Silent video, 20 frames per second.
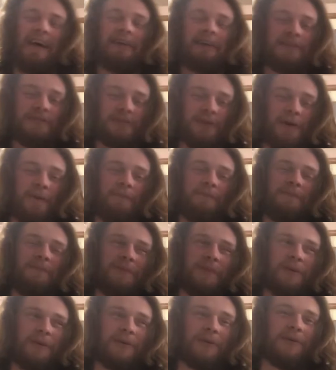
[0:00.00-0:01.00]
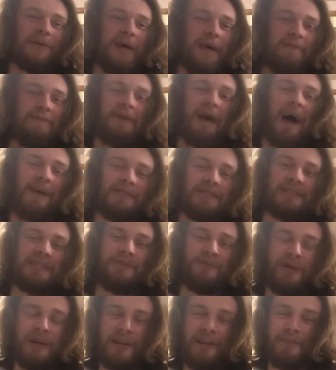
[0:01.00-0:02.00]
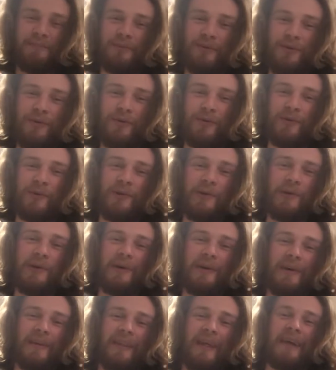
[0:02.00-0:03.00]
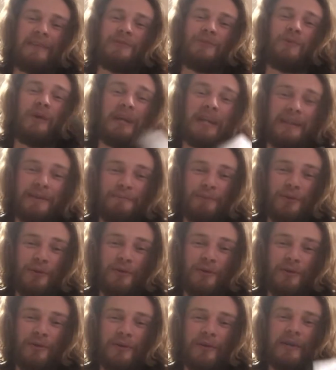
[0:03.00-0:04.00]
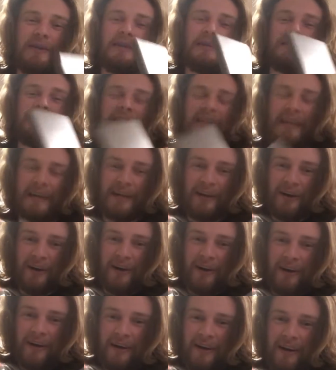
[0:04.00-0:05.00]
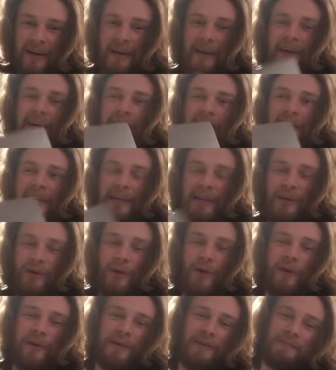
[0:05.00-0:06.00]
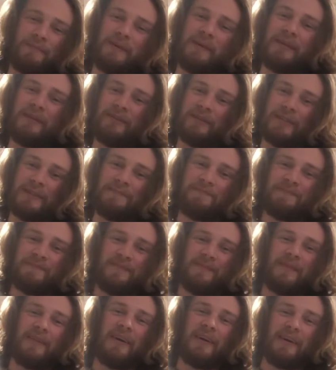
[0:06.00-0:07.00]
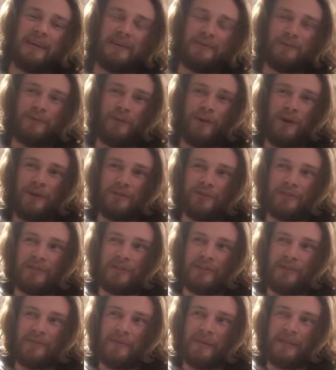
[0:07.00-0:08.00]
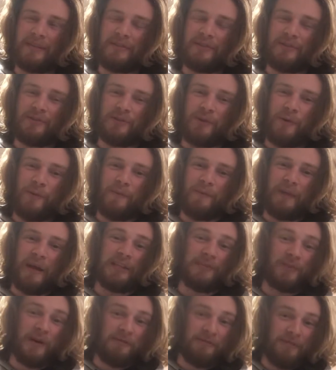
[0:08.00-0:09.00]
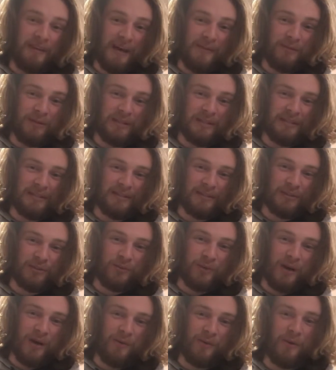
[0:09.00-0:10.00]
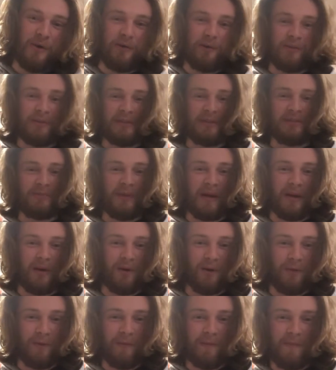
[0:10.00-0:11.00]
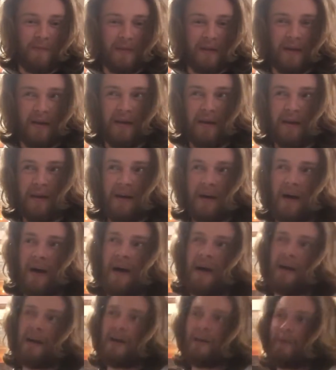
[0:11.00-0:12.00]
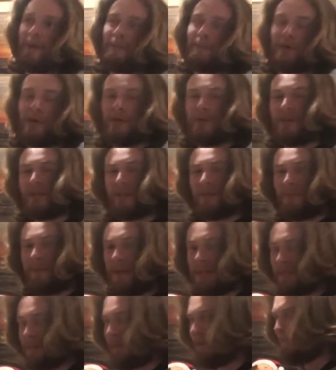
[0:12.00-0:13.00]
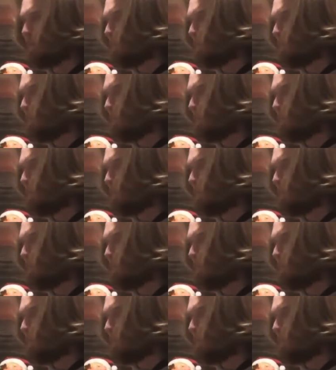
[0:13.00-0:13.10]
So, if you haven't seen Winnie the Pooh, that's Winnie the Pooh, Tigger, Eeyore, and Piglet. We're all dressed up as. So, that's my family as well. Welcome into my home. I'm currently in the basement.